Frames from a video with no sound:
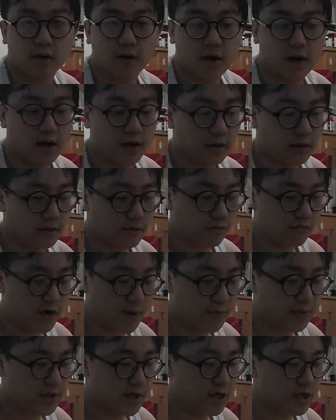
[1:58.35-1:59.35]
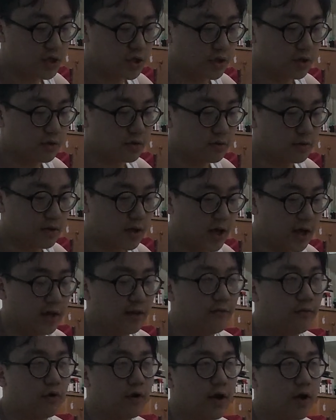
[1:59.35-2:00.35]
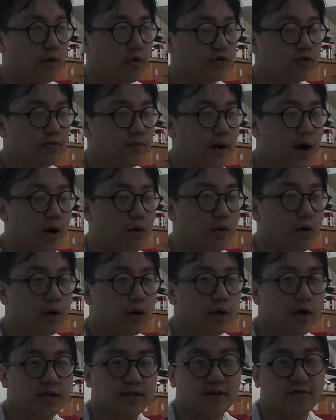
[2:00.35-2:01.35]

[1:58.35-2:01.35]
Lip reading: And reputation, like in the laws of power, is